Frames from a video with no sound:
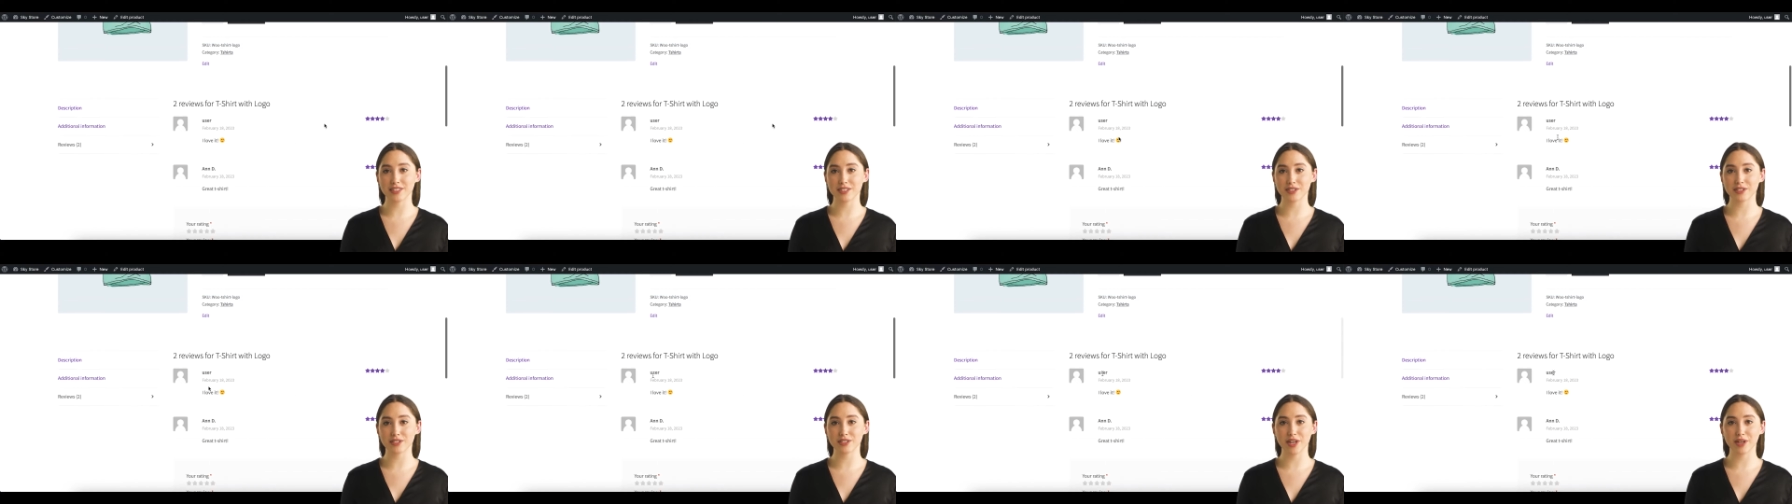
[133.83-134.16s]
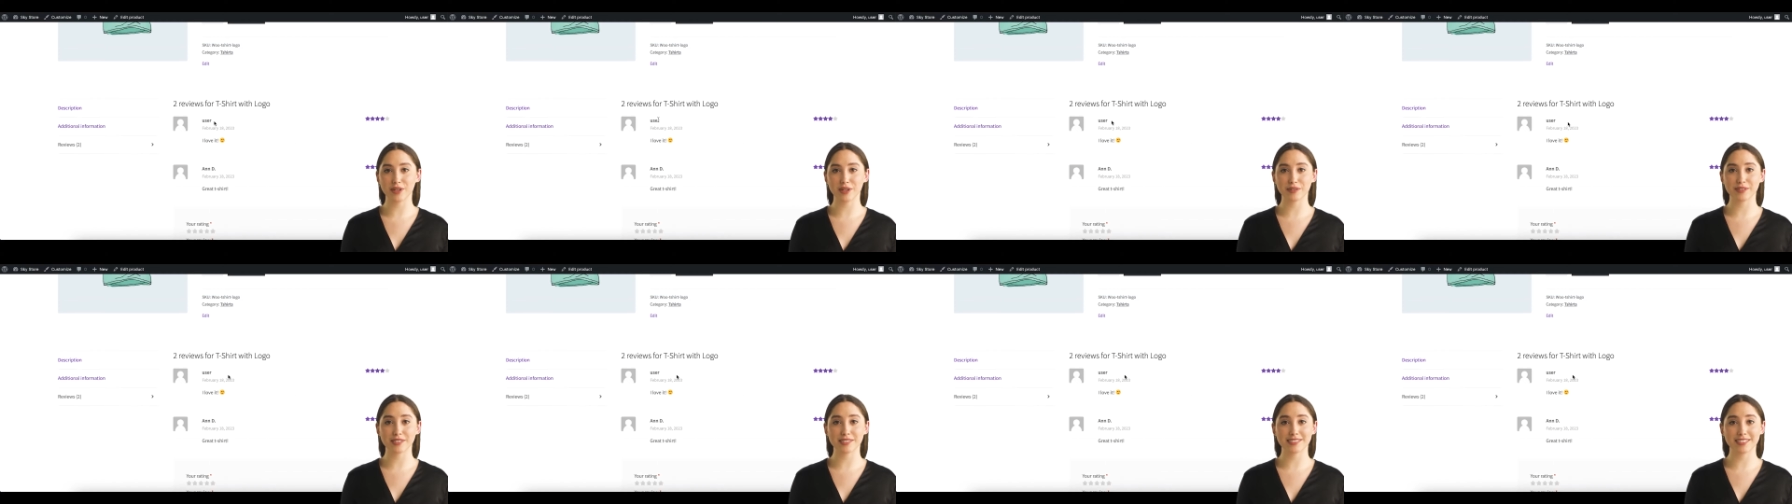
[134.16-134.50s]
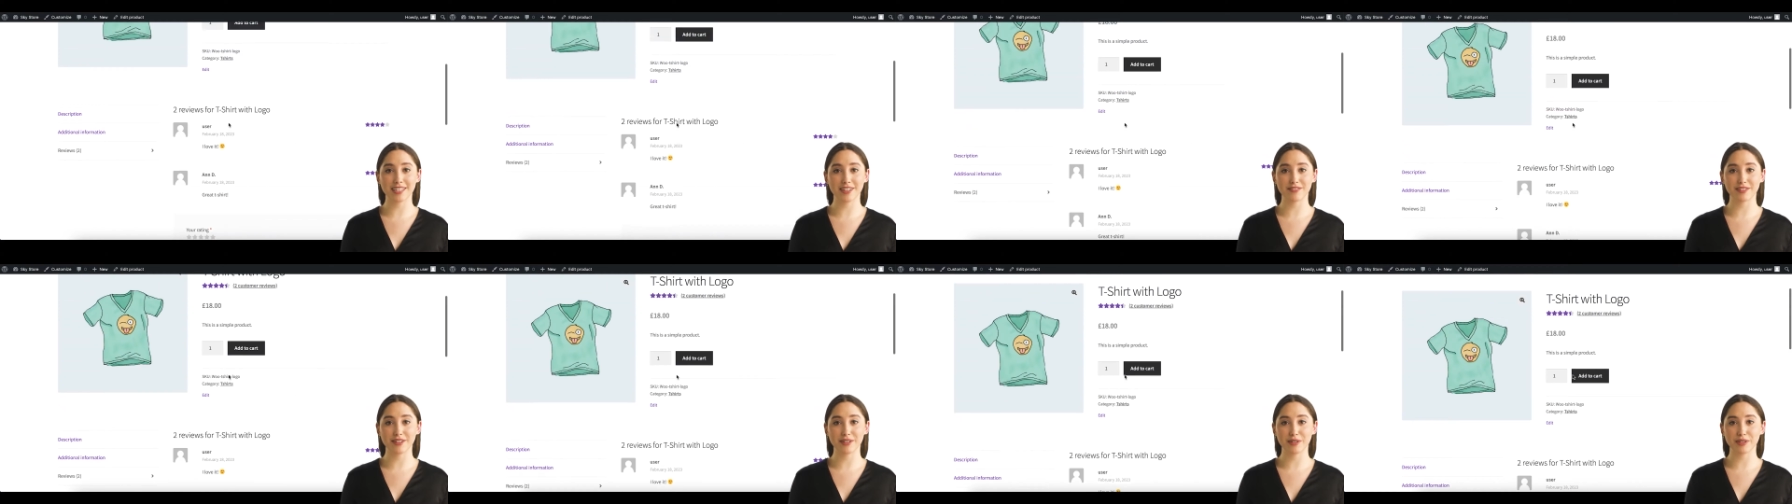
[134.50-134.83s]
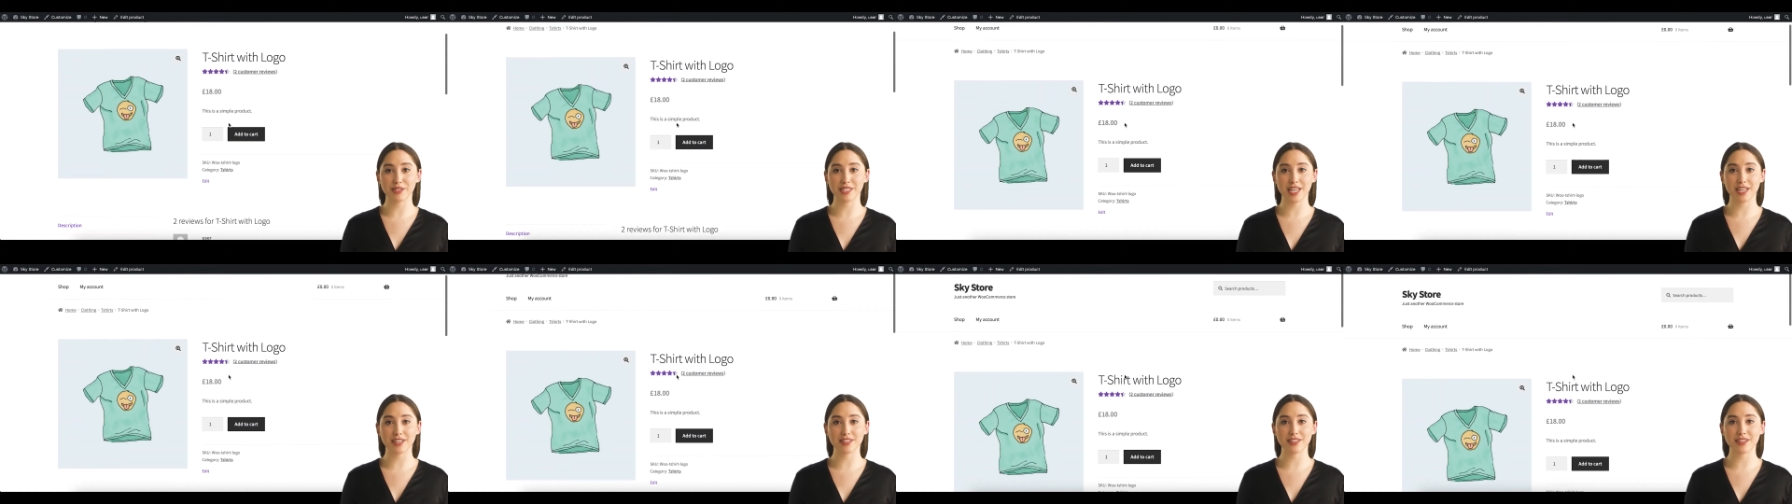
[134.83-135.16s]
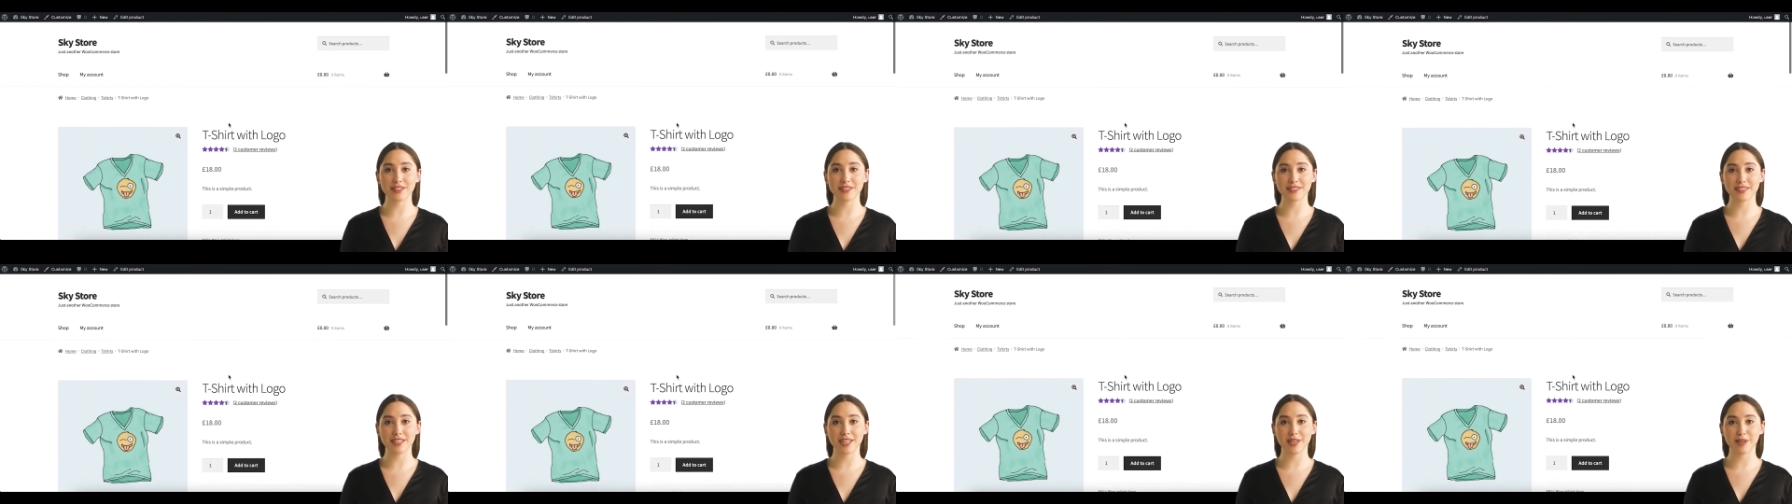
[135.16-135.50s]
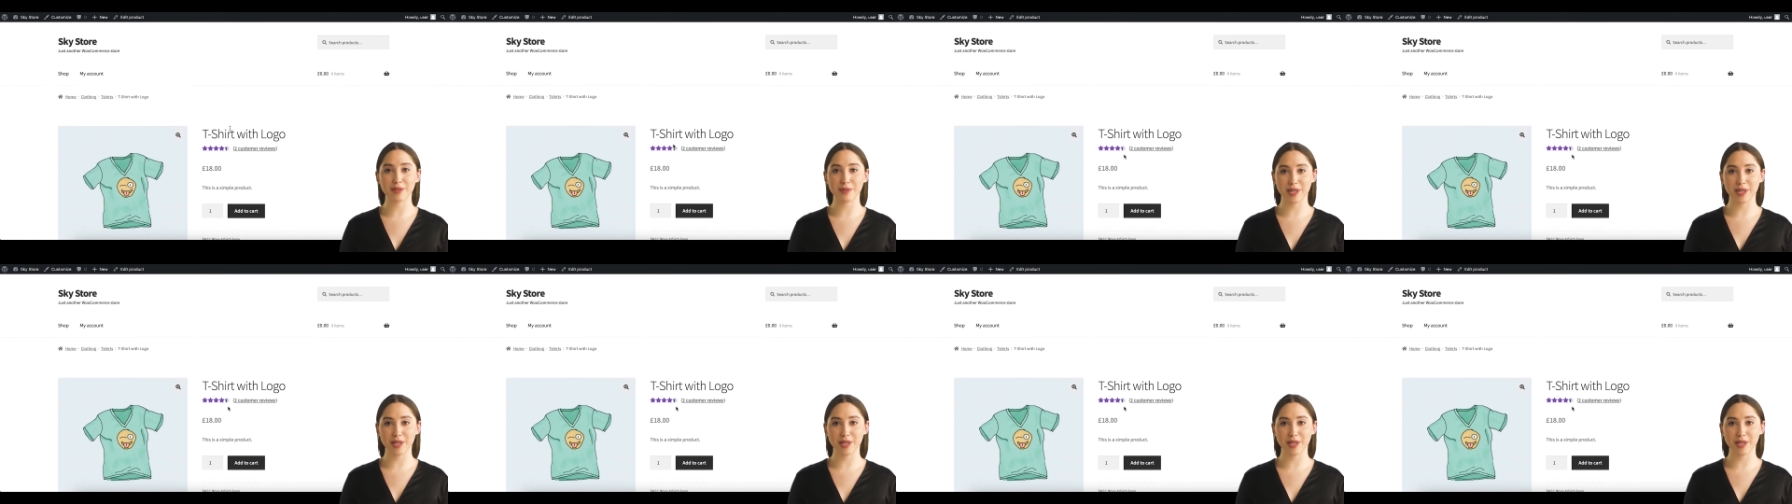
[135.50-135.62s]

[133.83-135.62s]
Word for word: should show up in several locations,